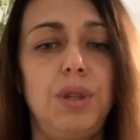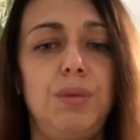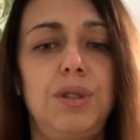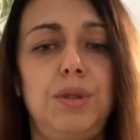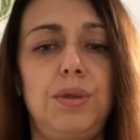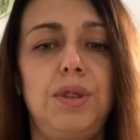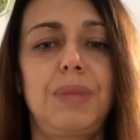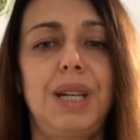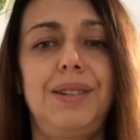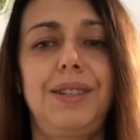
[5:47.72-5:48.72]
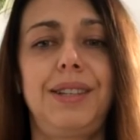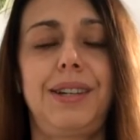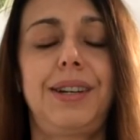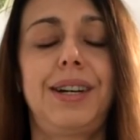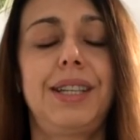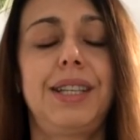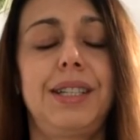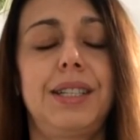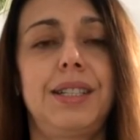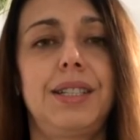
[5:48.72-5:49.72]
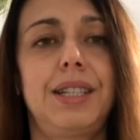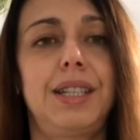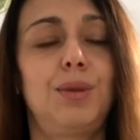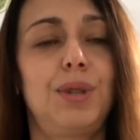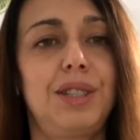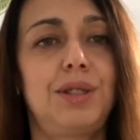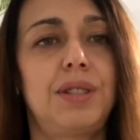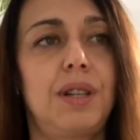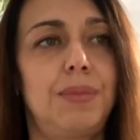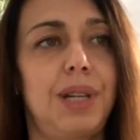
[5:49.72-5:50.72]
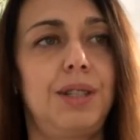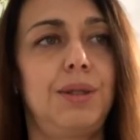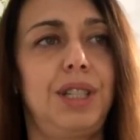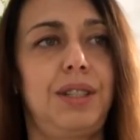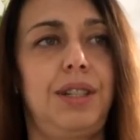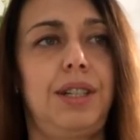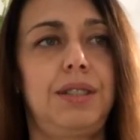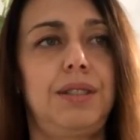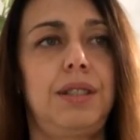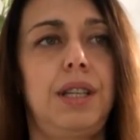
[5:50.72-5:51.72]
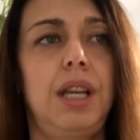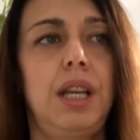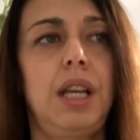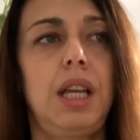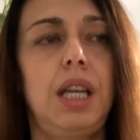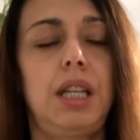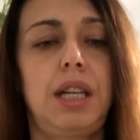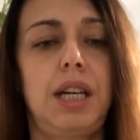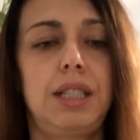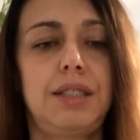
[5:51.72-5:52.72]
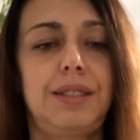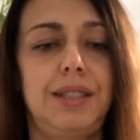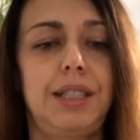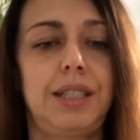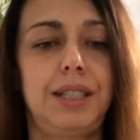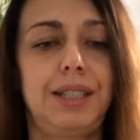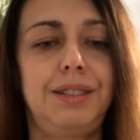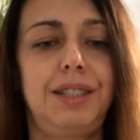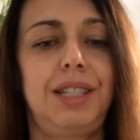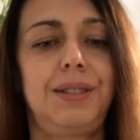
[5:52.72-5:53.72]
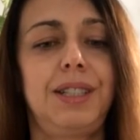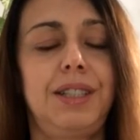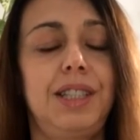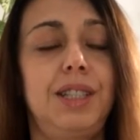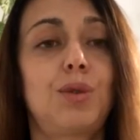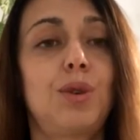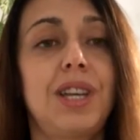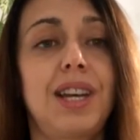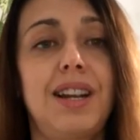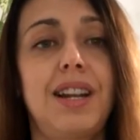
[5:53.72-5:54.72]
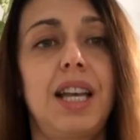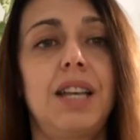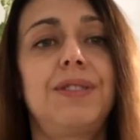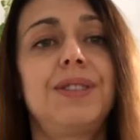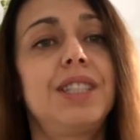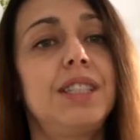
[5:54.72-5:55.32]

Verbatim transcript: we want to remind the higher educational value it has. It has uh, integrated real life